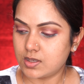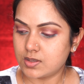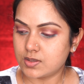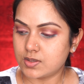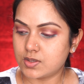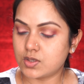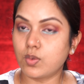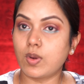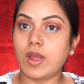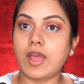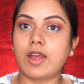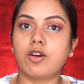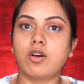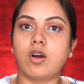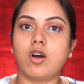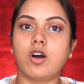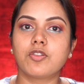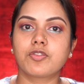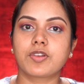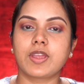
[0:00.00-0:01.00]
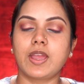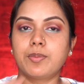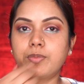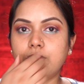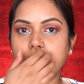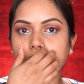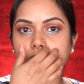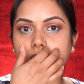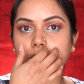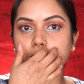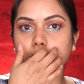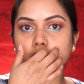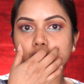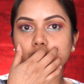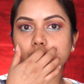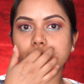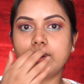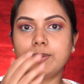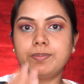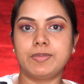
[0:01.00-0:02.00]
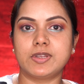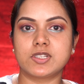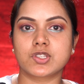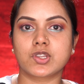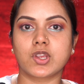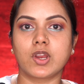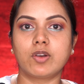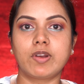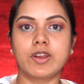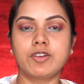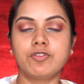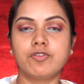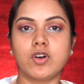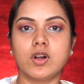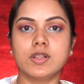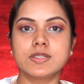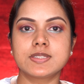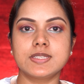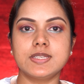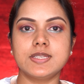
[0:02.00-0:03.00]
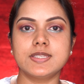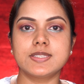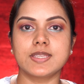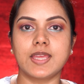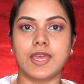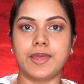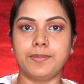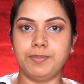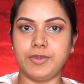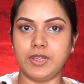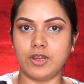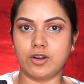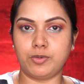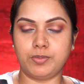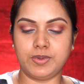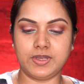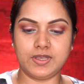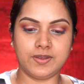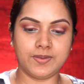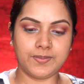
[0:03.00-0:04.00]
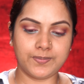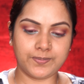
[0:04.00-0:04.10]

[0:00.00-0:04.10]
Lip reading: So off camera, I'm going to do my mascara and falsies and BRB.